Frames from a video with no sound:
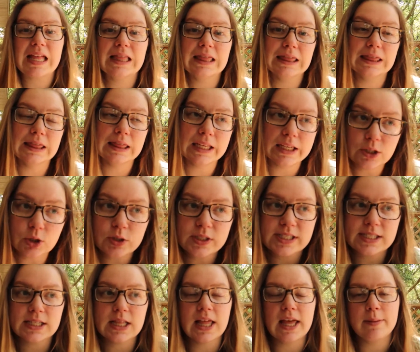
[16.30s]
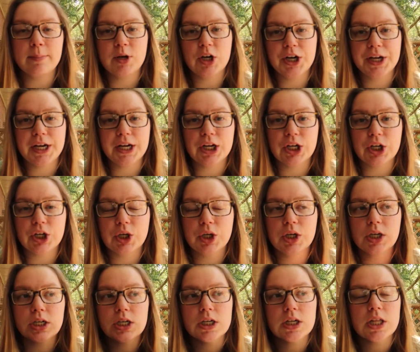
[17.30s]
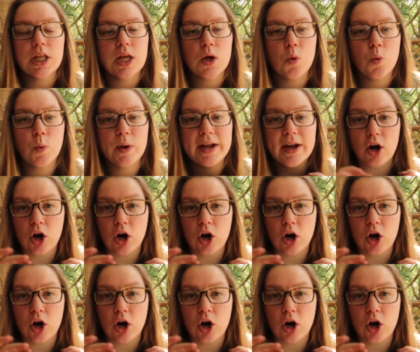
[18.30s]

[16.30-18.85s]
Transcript: Little disclaimer here, we